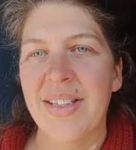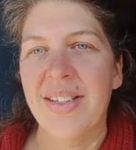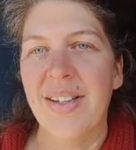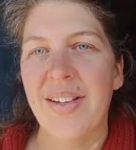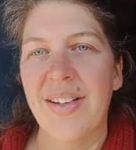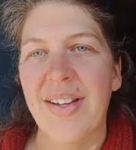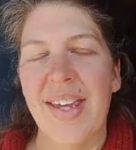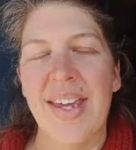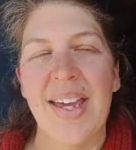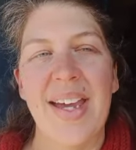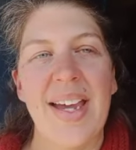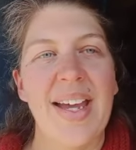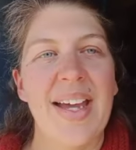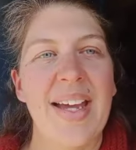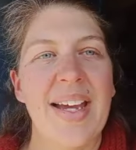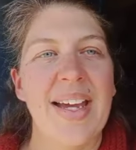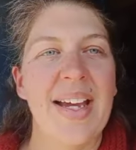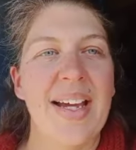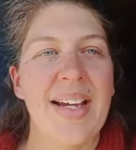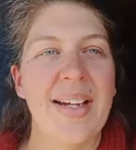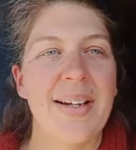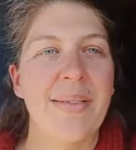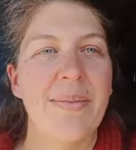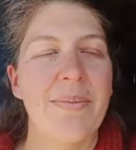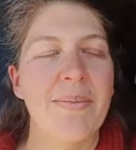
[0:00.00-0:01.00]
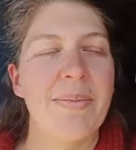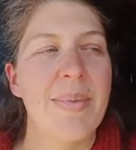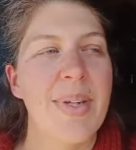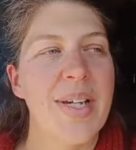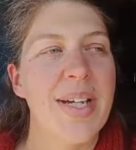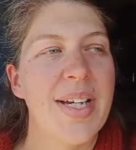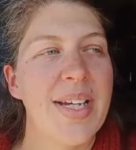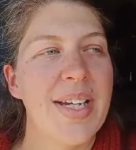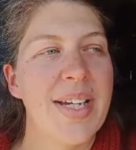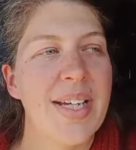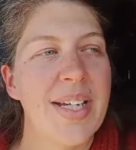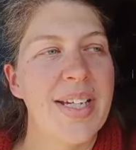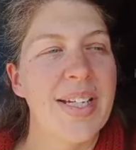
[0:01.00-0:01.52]
So yeah,
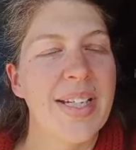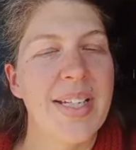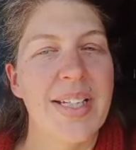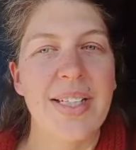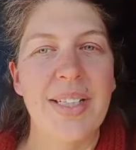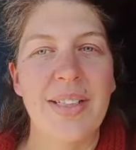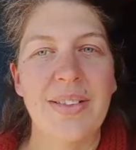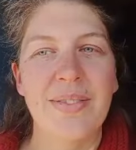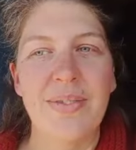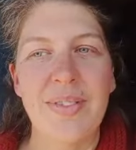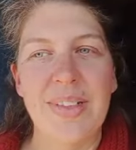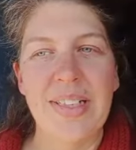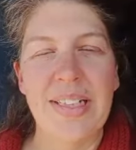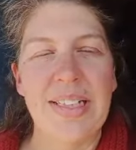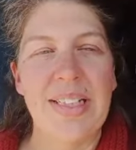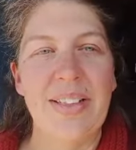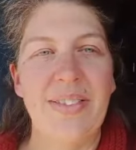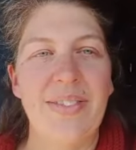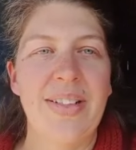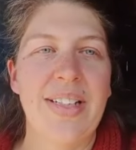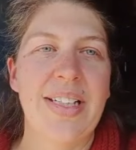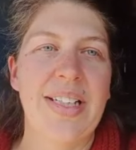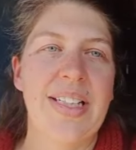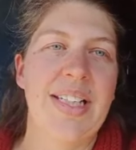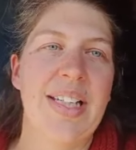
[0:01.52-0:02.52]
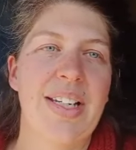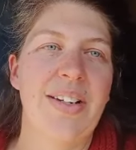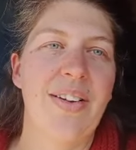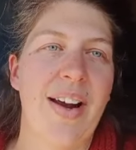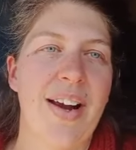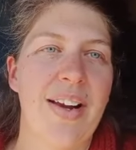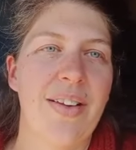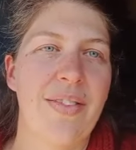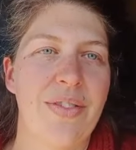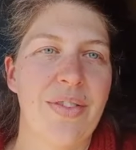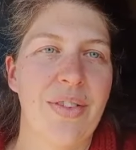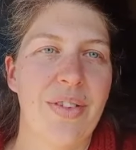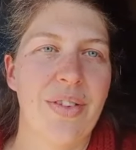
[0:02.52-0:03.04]
I'm really, really
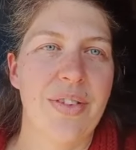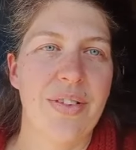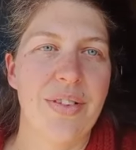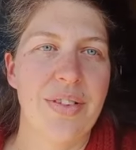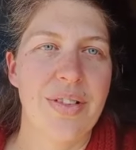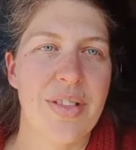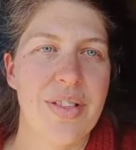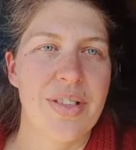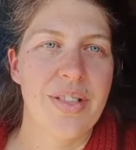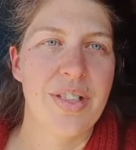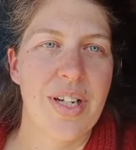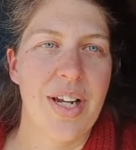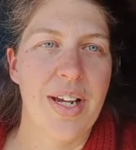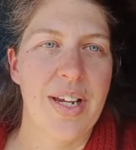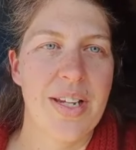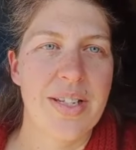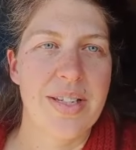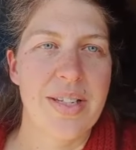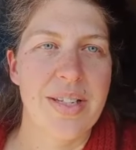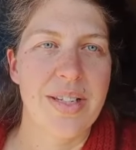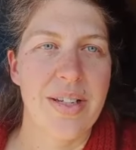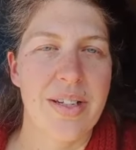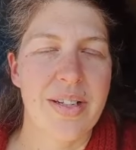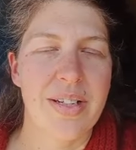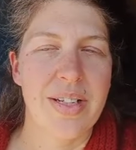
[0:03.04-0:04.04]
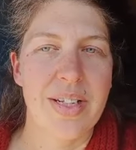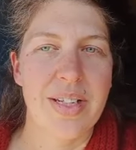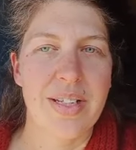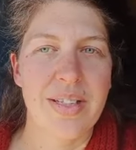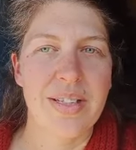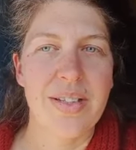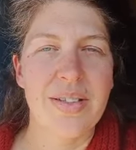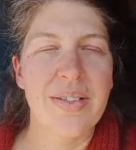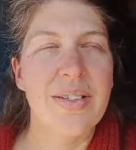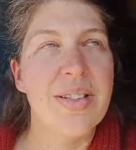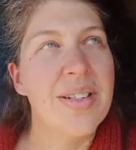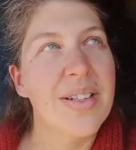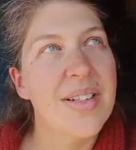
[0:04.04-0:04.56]
grateful to Jason.
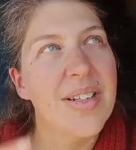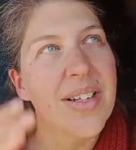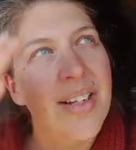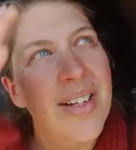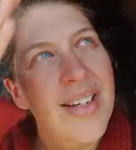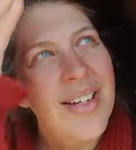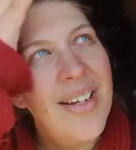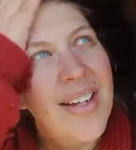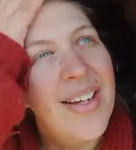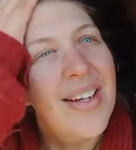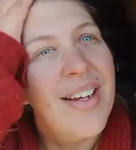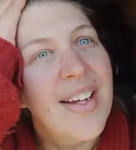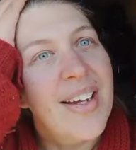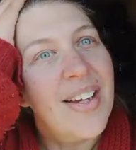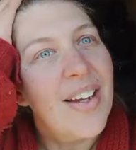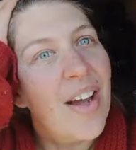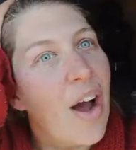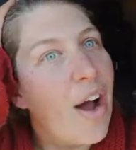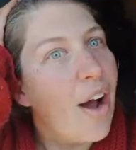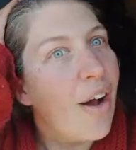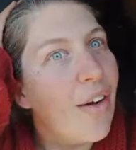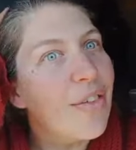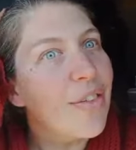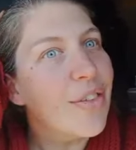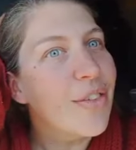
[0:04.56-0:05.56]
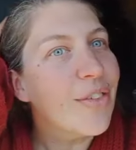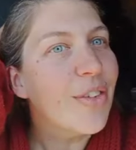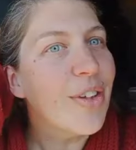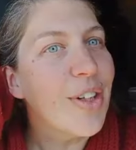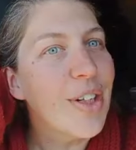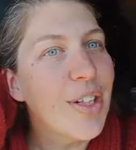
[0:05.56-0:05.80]
He's got off the